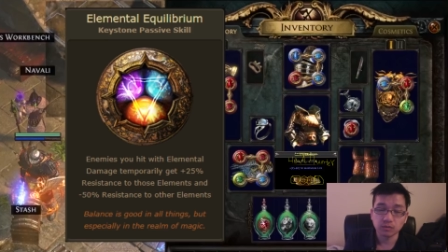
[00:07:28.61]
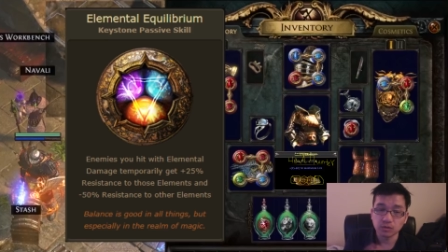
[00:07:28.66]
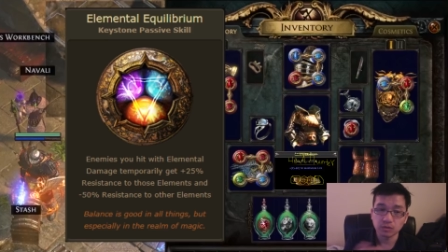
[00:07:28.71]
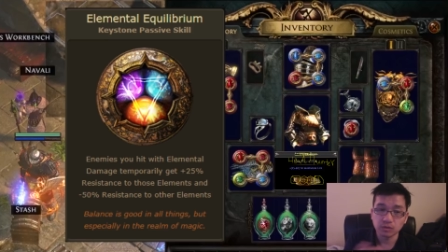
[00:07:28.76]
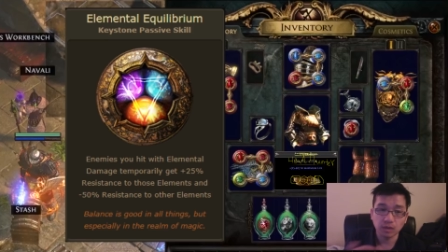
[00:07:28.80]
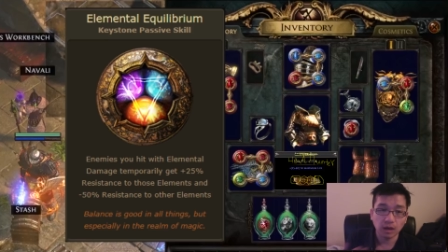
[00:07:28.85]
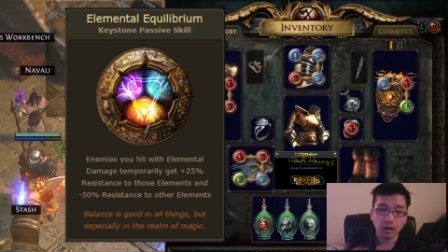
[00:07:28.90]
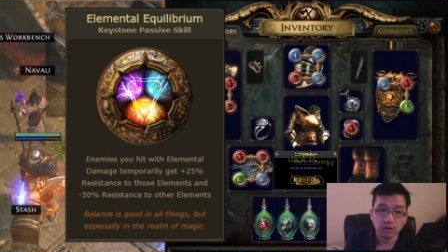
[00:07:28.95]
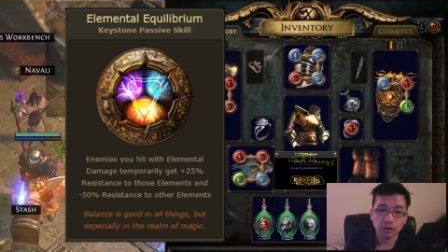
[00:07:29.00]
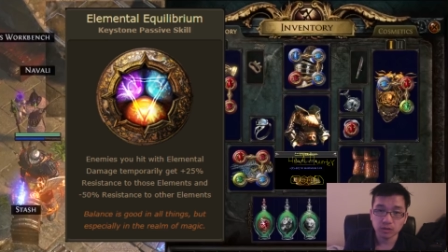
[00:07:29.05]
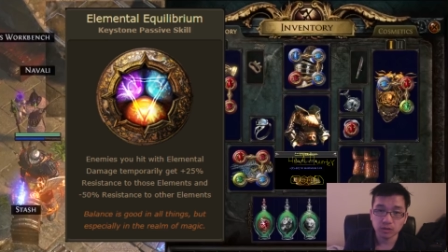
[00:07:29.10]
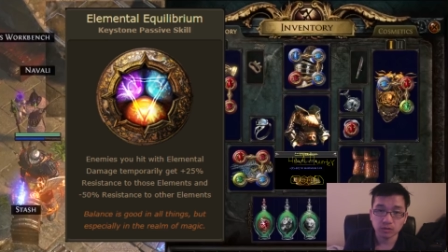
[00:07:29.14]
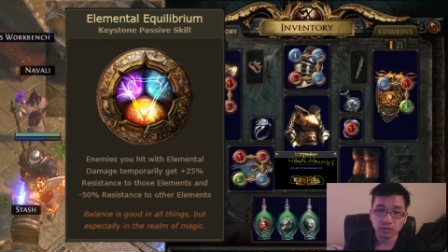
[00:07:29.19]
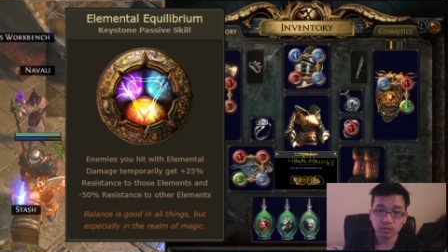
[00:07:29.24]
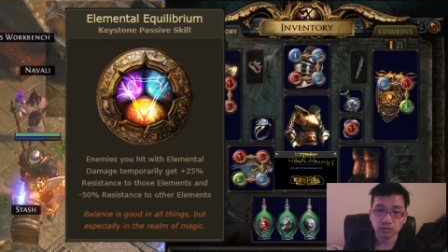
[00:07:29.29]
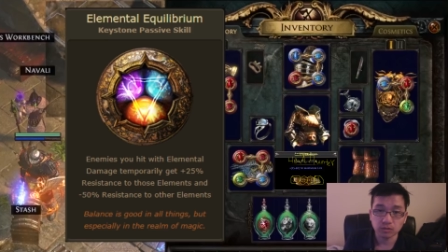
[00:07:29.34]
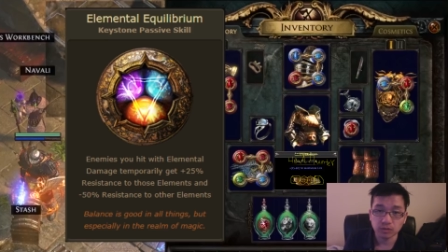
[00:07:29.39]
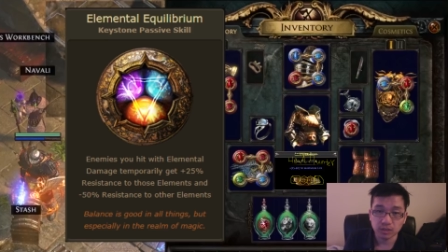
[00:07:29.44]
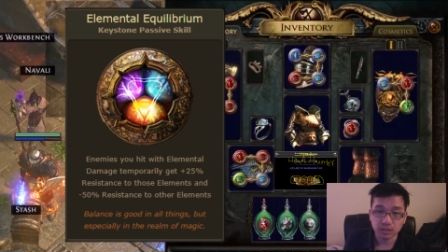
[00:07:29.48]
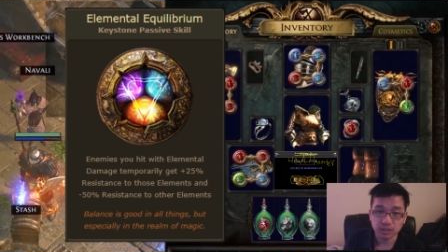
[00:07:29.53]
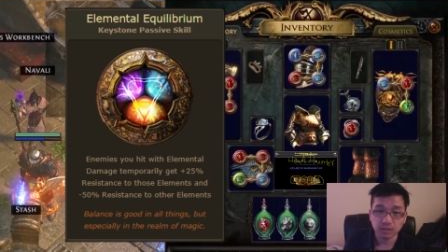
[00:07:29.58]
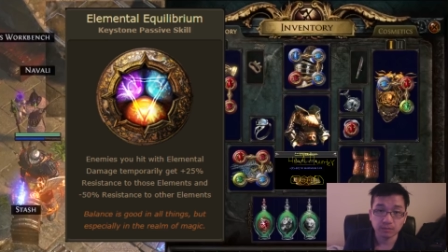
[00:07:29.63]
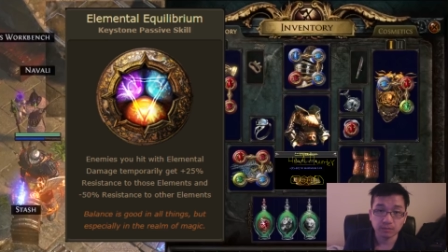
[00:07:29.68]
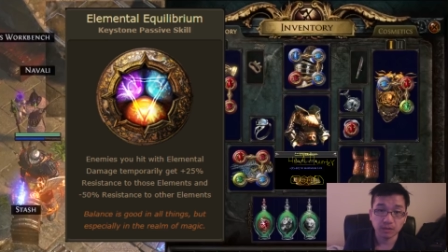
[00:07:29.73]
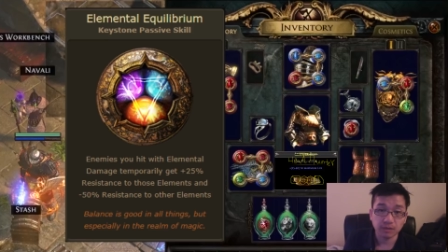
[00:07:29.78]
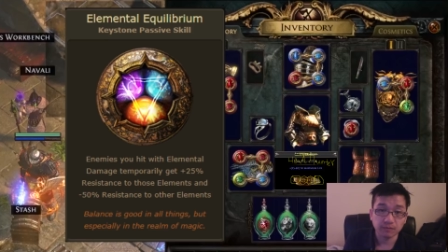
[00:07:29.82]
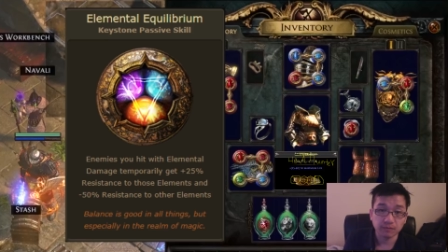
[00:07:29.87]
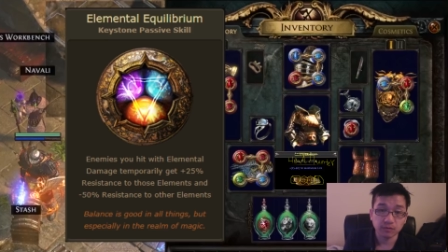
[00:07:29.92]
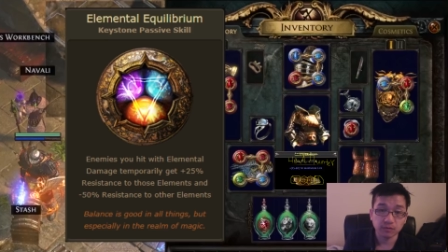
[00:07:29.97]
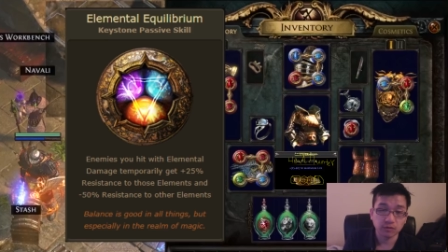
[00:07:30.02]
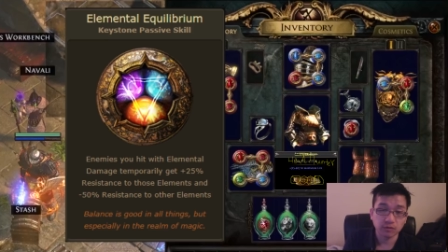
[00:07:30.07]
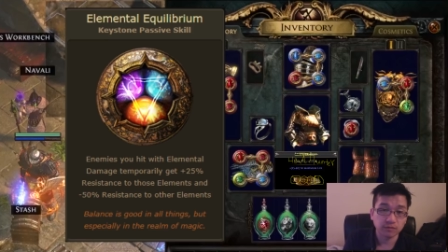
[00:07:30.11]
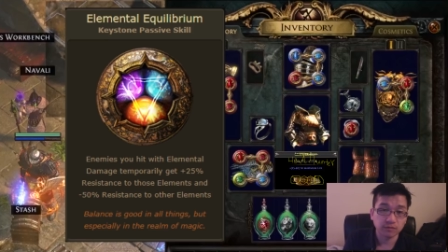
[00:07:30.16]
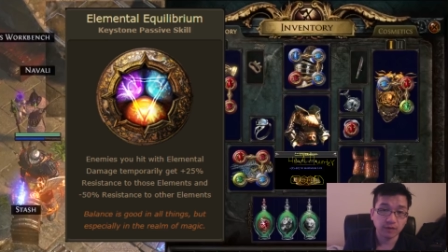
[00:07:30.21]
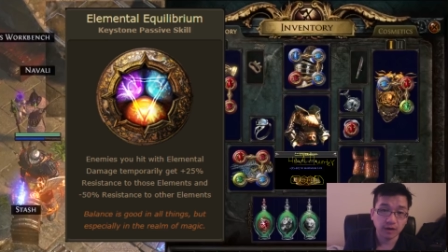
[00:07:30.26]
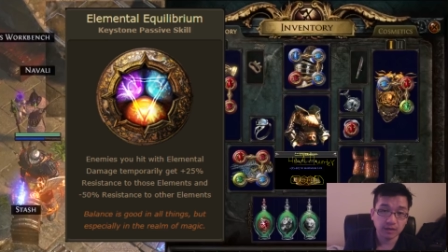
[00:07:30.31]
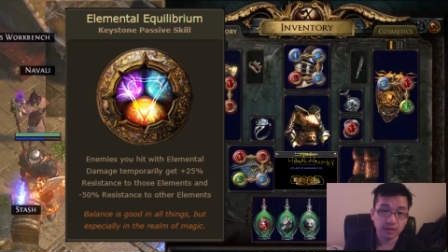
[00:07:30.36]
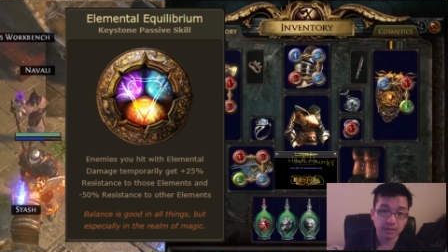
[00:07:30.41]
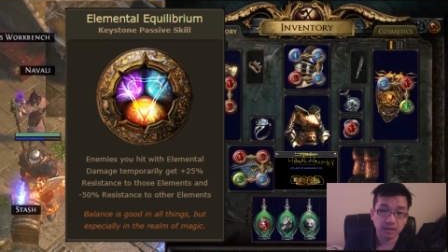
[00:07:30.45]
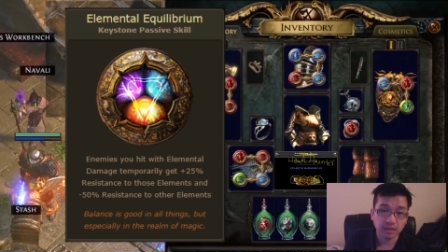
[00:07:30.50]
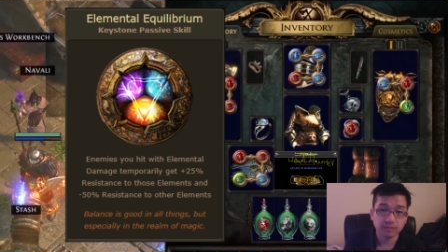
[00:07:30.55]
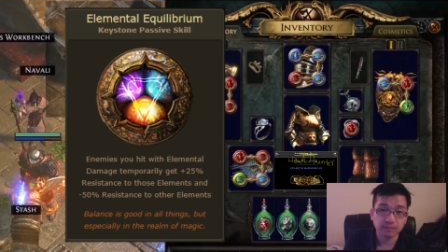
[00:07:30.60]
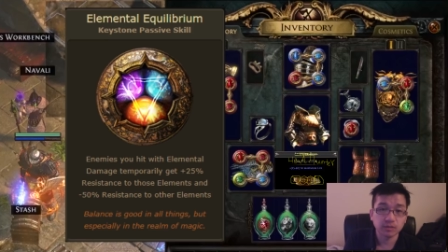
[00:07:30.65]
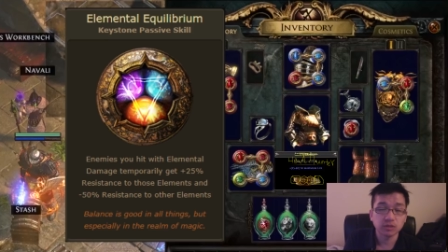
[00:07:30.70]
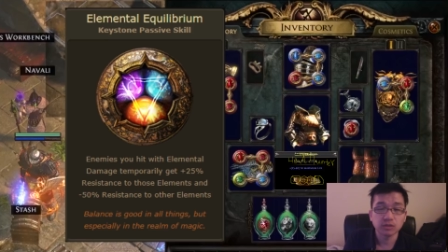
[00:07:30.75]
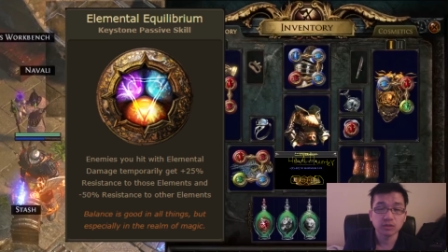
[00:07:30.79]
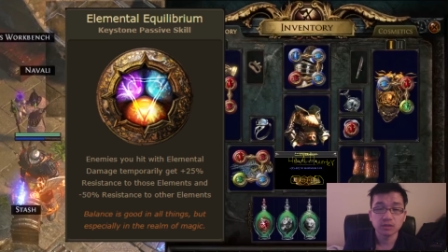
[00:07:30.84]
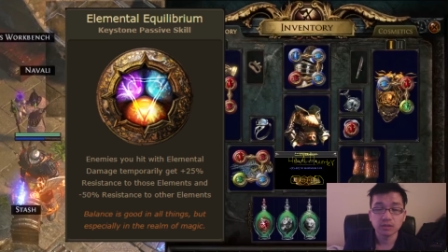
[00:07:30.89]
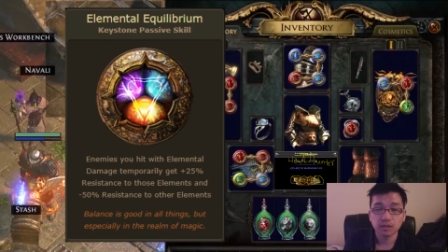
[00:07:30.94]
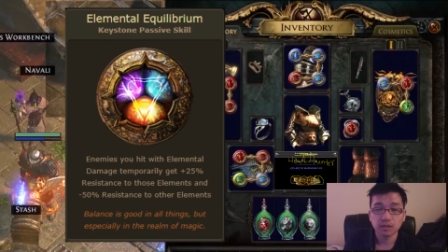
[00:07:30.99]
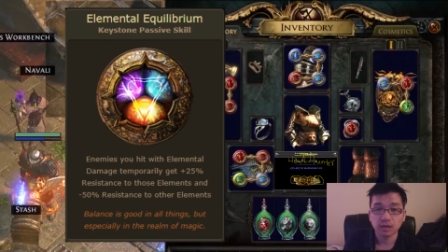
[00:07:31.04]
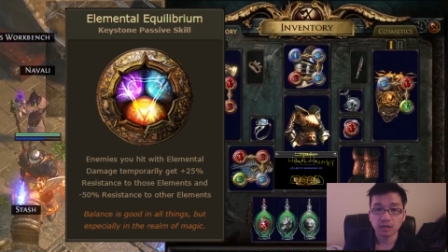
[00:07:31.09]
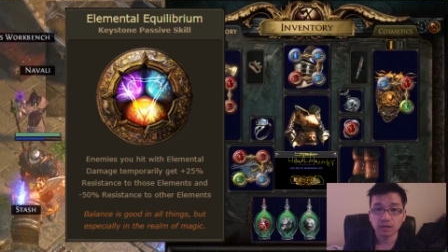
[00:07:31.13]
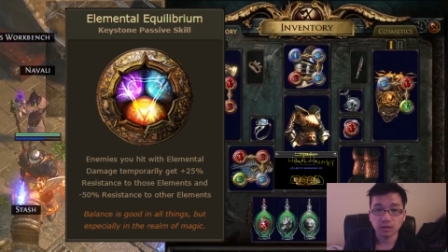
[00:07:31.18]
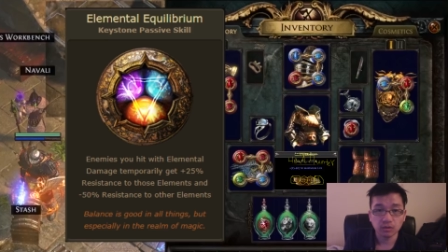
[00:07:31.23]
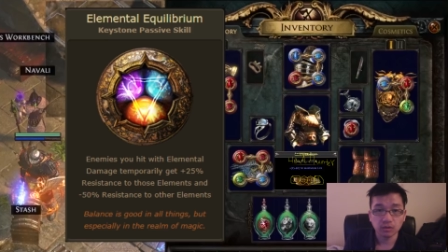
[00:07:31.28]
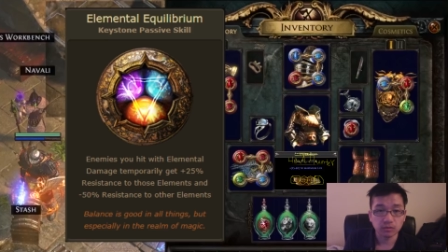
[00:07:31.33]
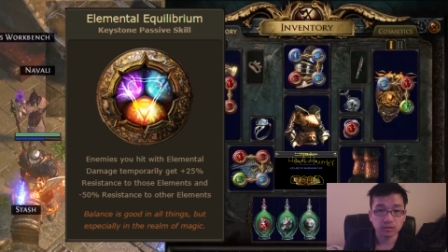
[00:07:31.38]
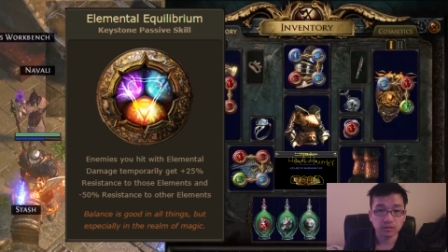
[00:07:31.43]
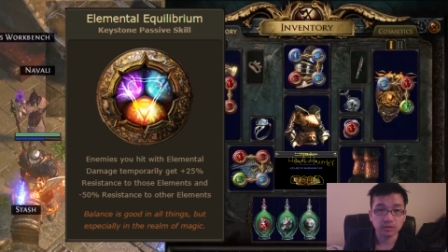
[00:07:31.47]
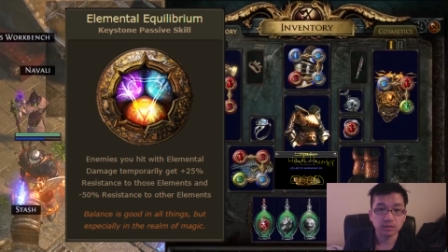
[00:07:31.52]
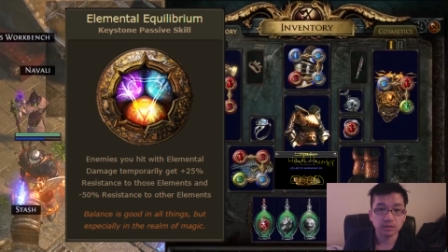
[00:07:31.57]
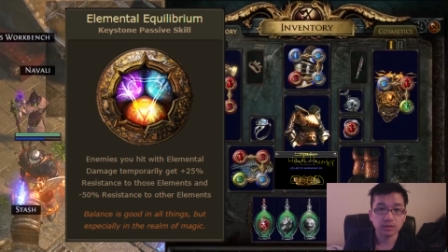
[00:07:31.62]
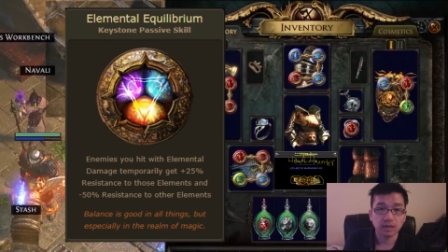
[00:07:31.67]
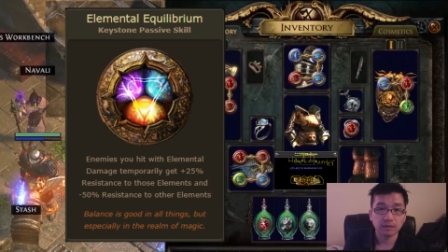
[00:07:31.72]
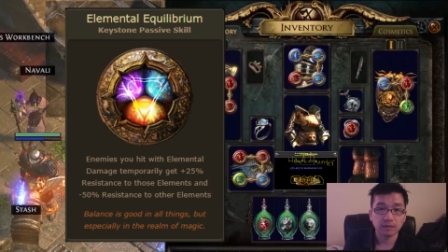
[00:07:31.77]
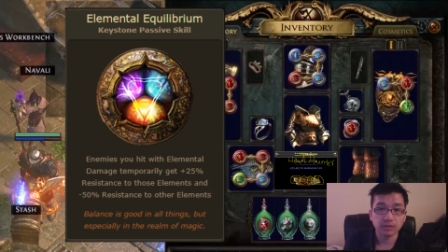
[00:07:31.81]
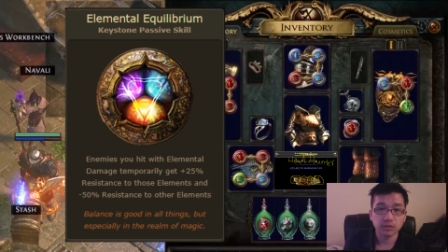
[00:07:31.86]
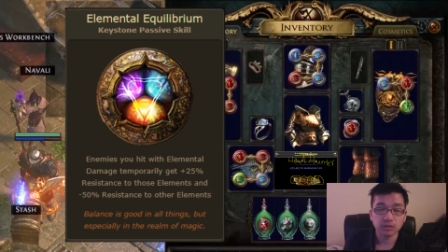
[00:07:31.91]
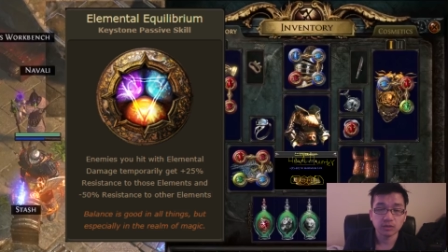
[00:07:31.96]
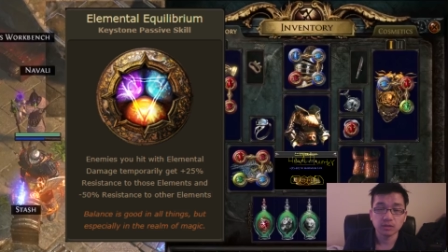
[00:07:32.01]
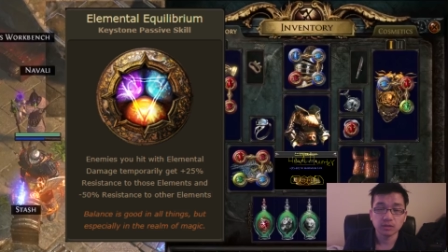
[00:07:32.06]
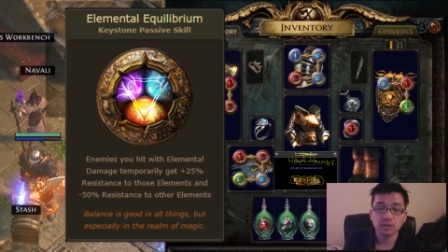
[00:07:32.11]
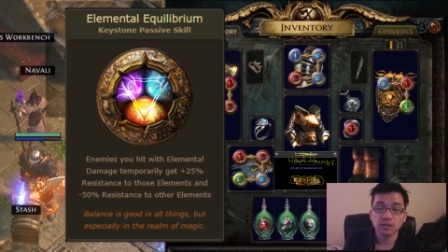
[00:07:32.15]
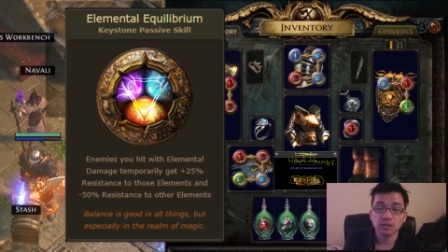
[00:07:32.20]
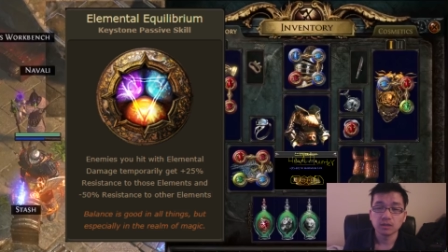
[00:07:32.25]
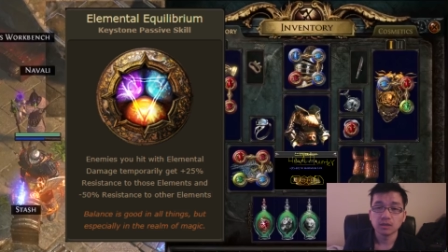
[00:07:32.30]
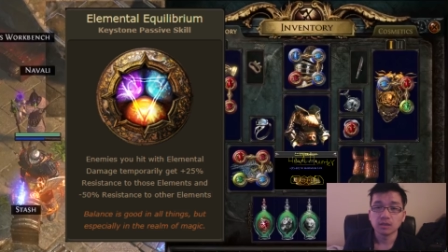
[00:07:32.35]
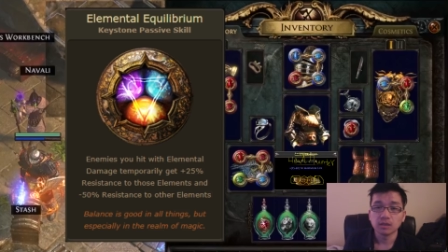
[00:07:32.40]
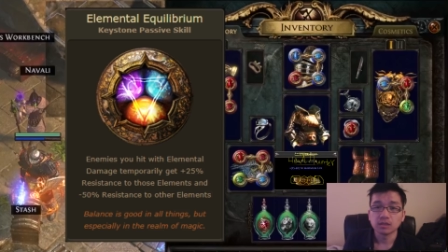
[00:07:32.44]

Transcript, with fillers: it will also do the same thing for your fire damage and cold damage.